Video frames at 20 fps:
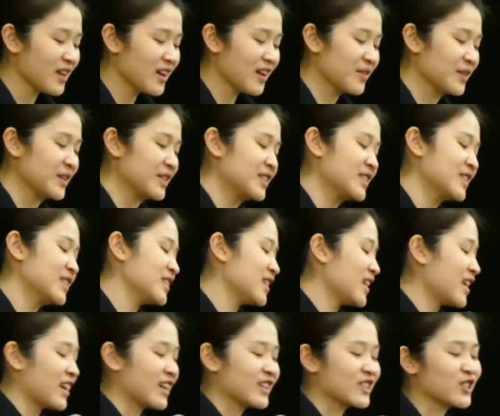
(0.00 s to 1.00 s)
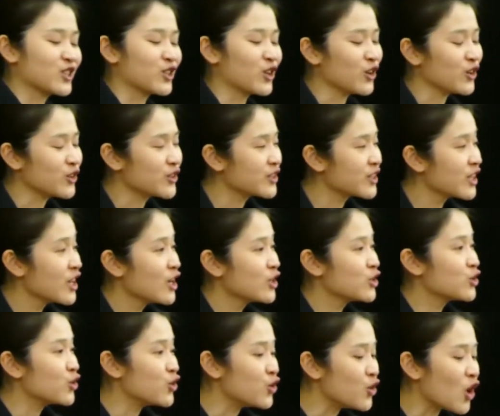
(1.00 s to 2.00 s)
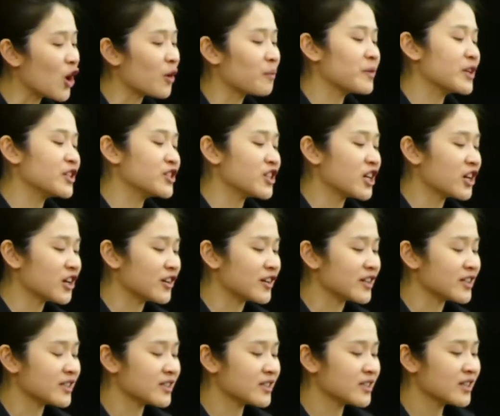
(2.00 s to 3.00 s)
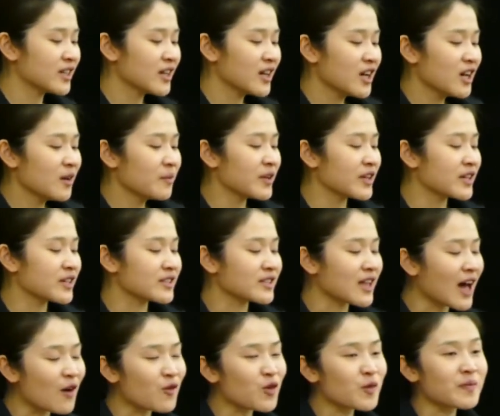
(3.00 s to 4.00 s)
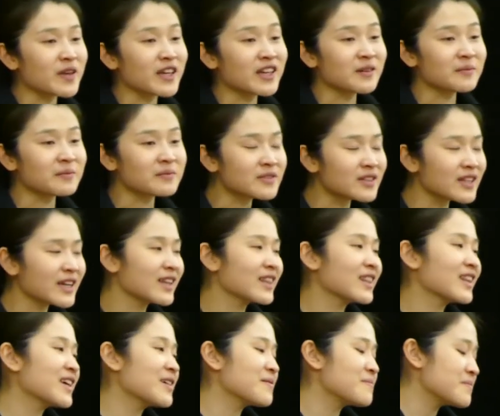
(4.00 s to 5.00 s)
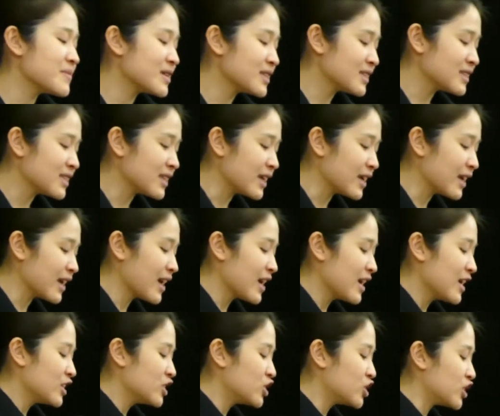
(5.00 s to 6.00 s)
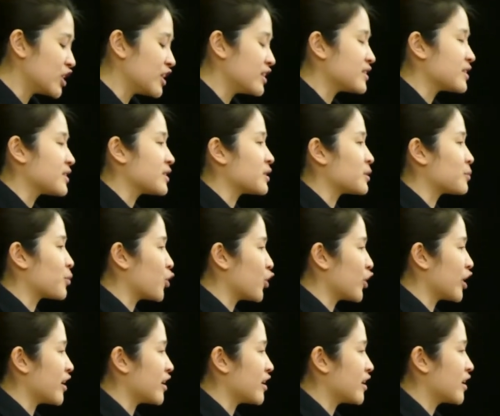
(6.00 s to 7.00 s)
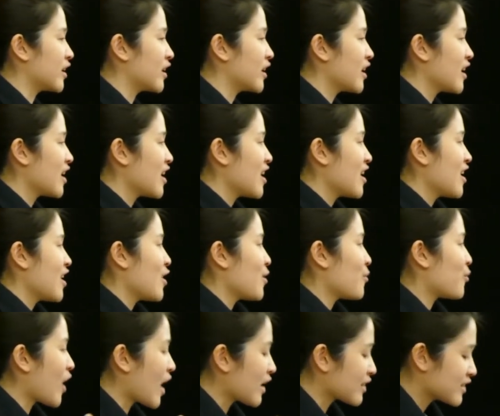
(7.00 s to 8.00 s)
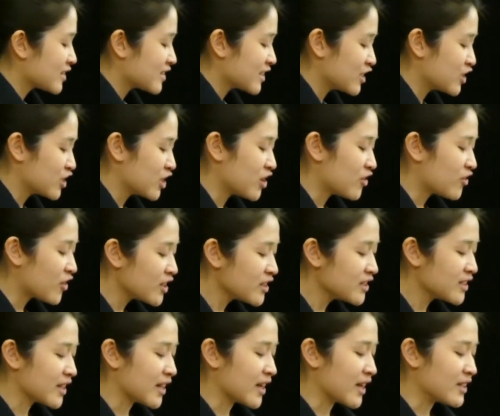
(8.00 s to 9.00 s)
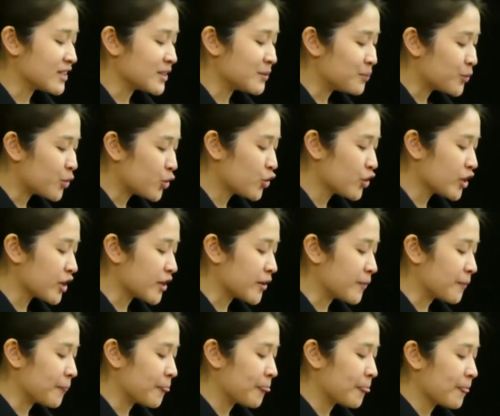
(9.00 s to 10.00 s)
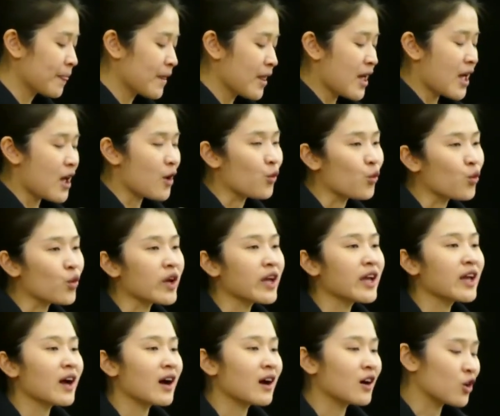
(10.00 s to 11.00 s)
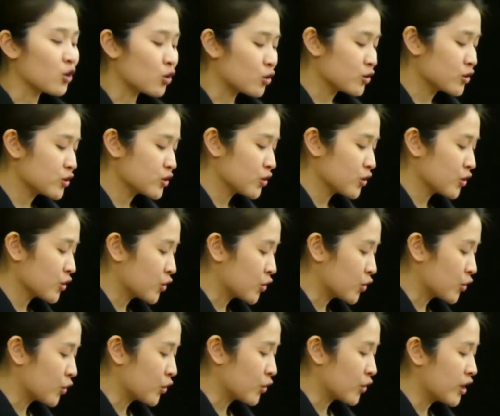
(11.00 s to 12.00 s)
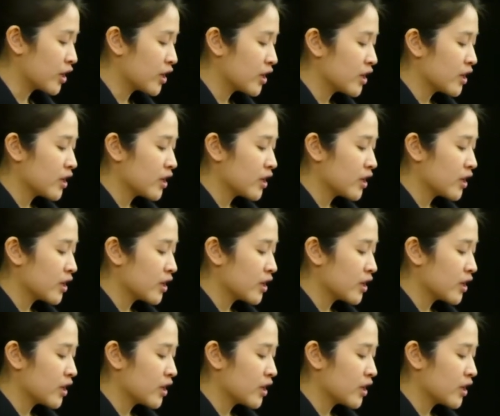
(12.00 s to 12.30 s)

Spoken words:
Now, this isn't an excuse to not be generous, because that would be completely missing Jesus' point. Practicing generosity is important, and we are also called